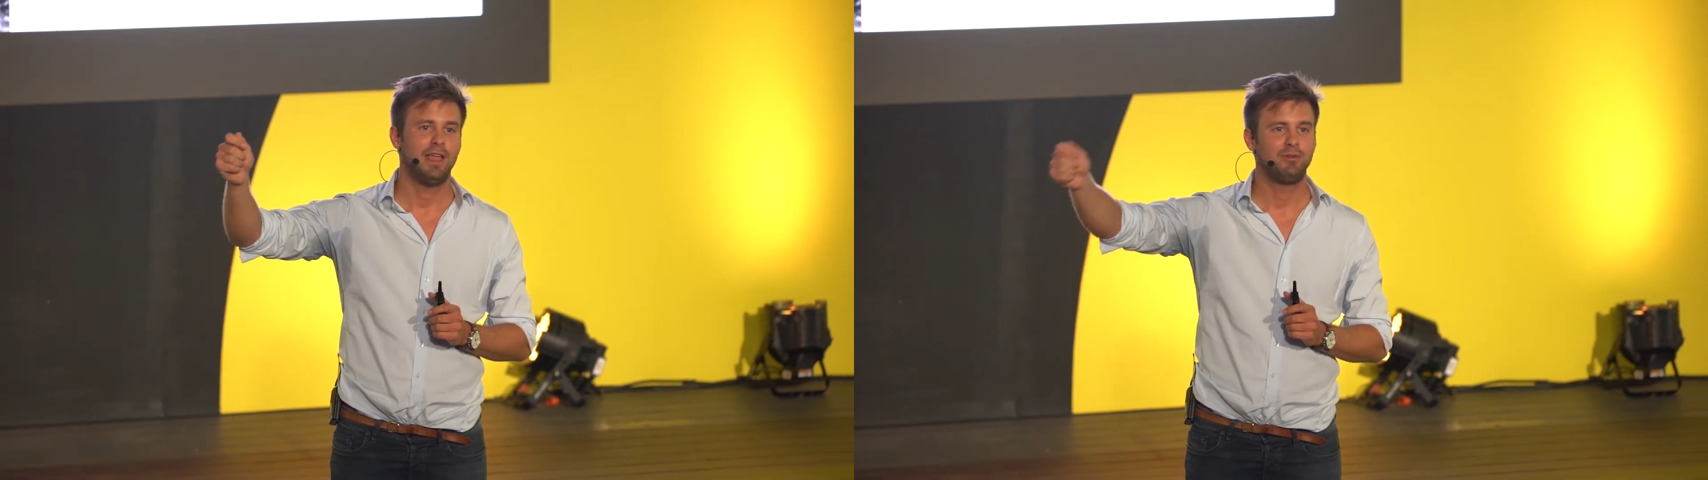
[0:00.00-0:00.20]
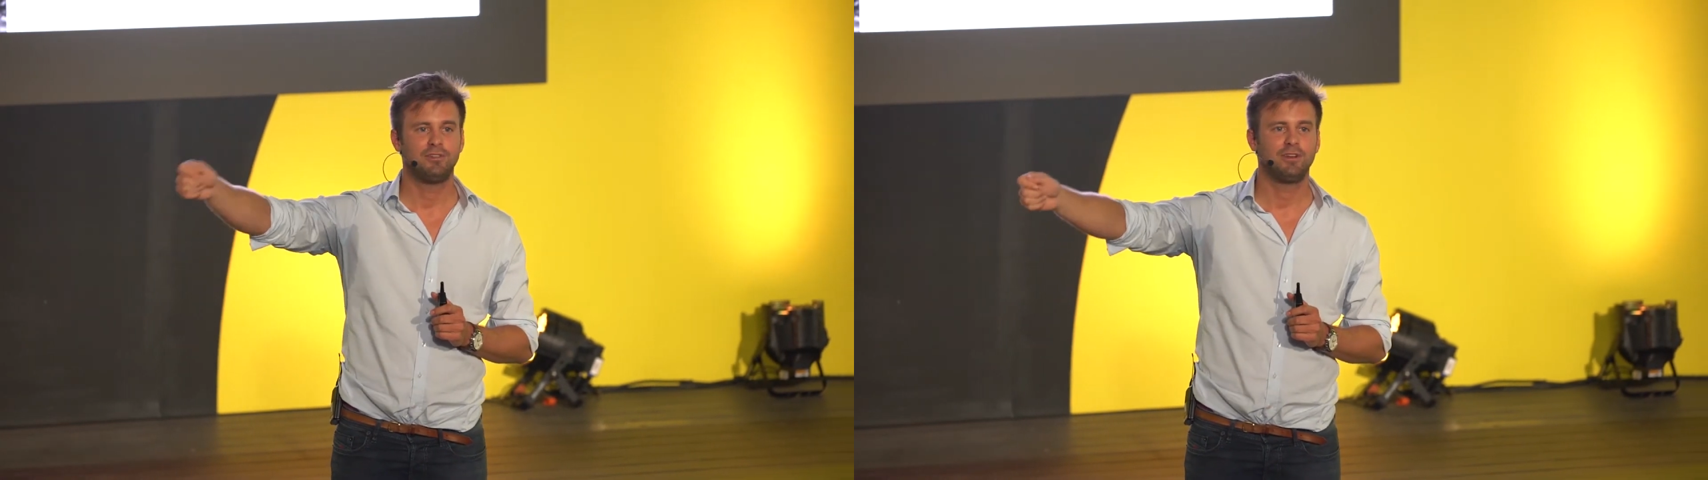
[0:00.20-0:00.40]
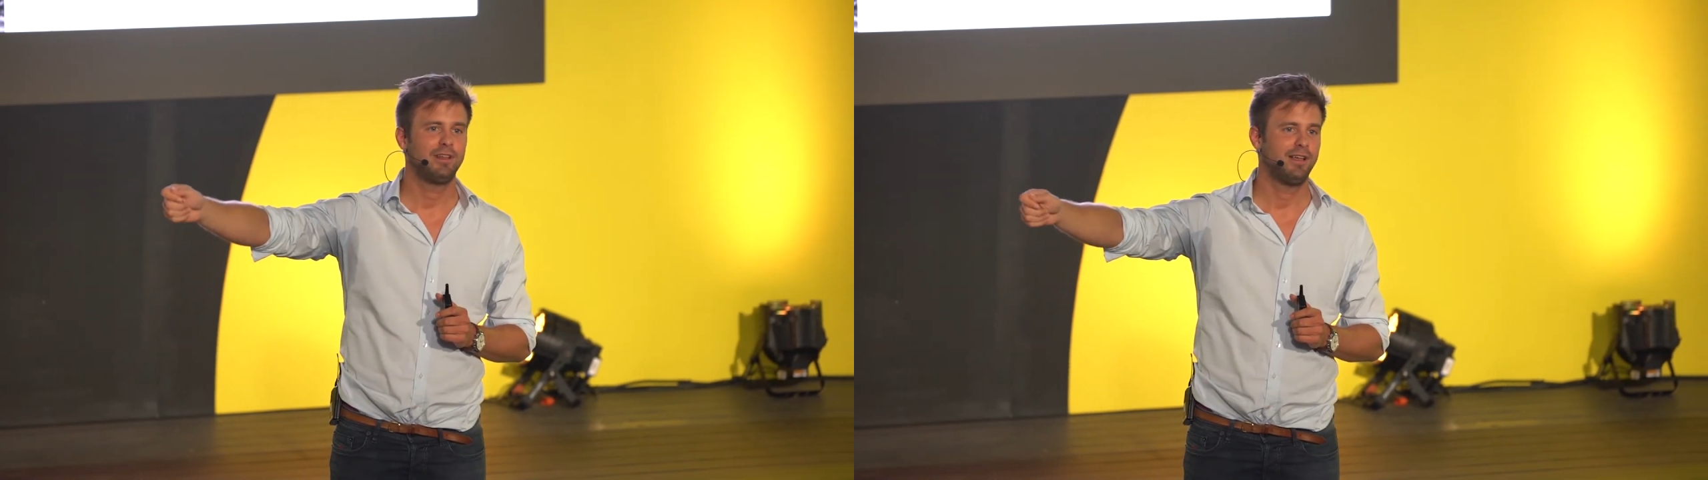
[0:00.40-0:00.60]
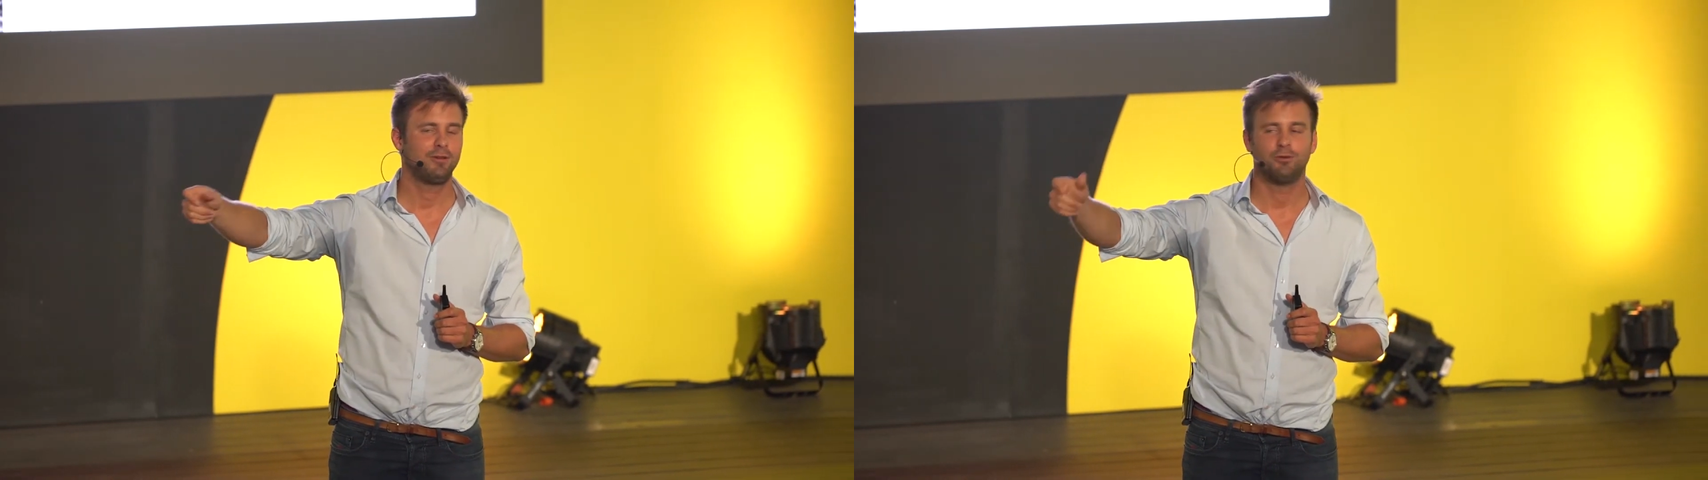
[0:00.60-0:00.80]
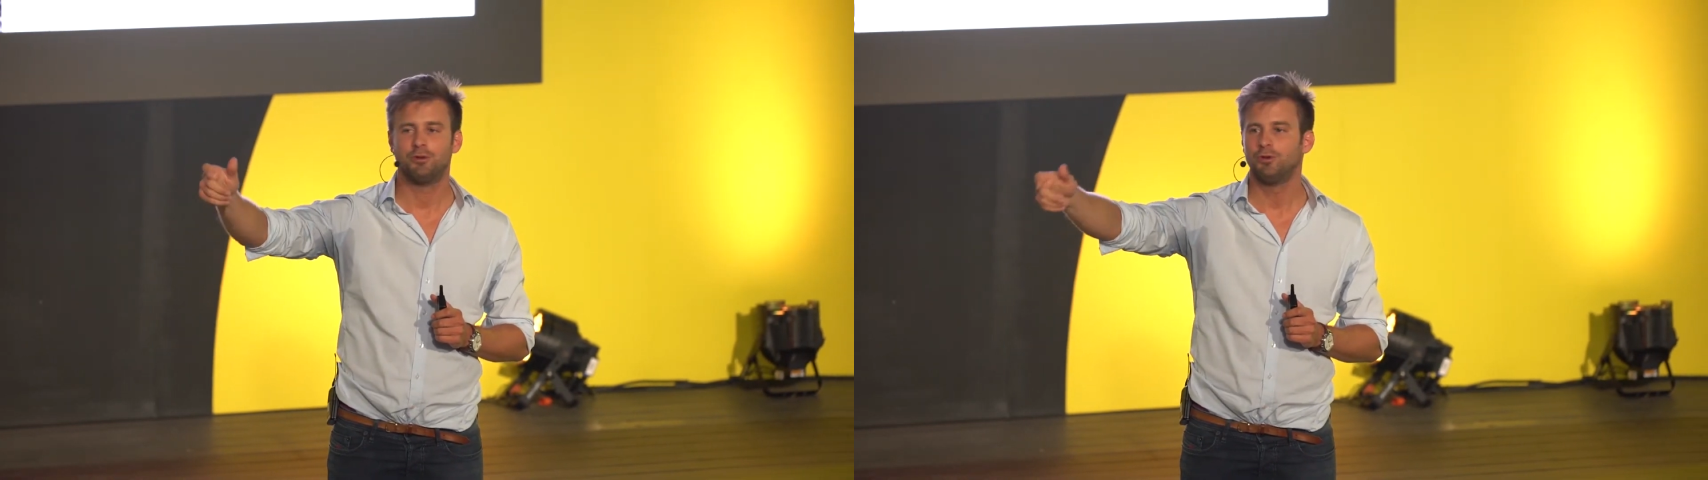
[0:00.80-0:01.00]
Amazon
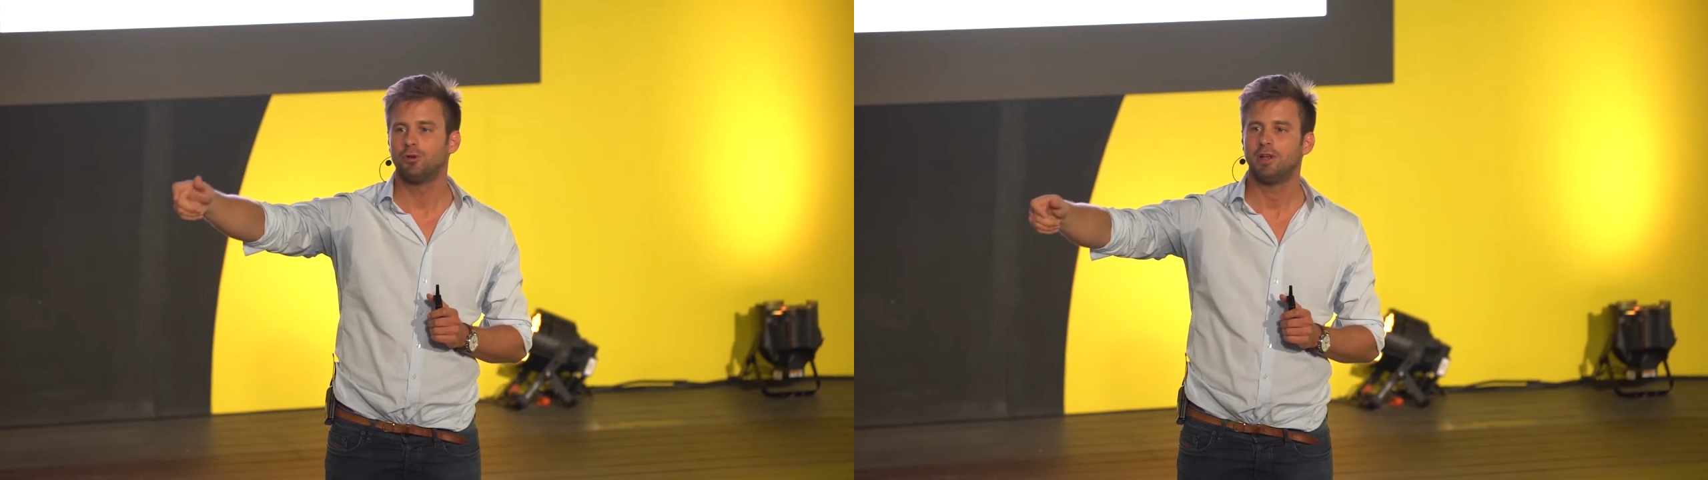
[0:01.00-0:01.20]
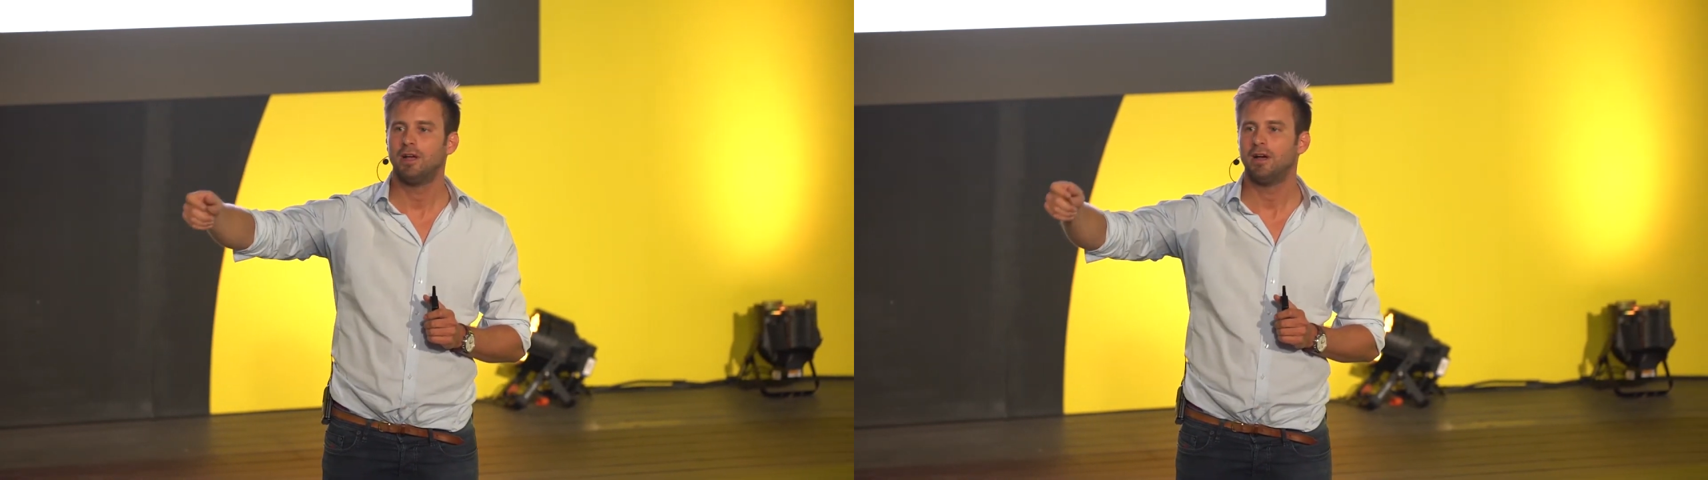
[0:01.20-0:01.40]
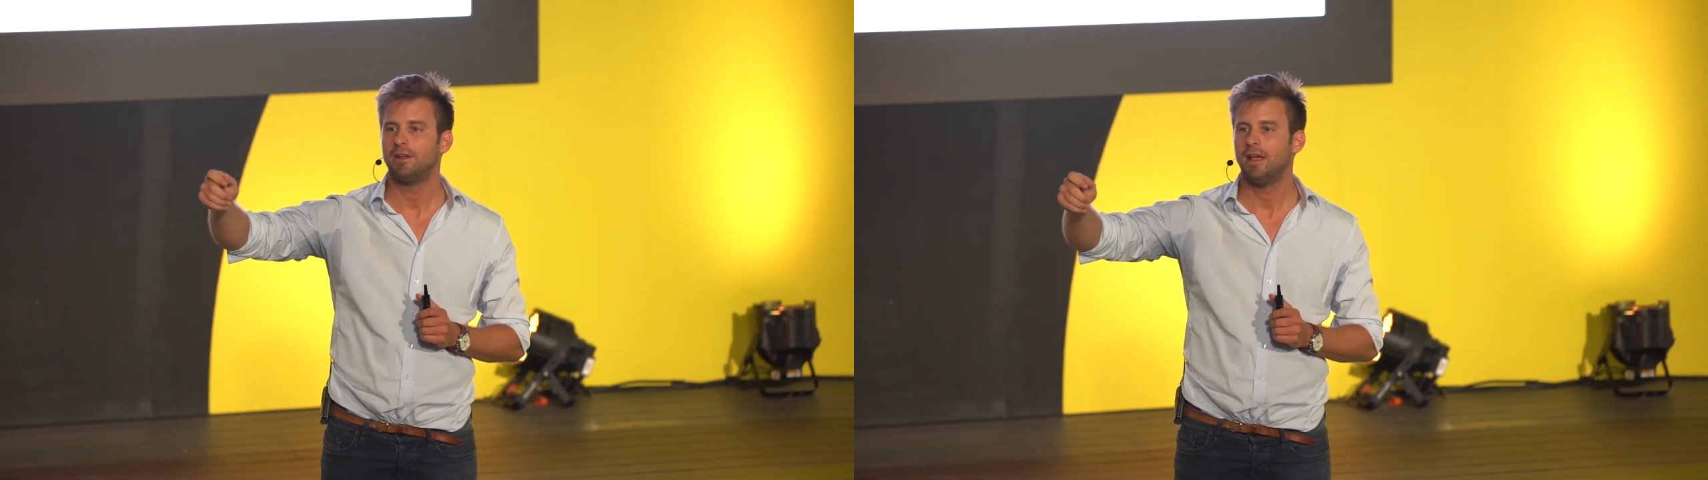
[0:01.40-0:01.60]
Cloud or Google Cloud,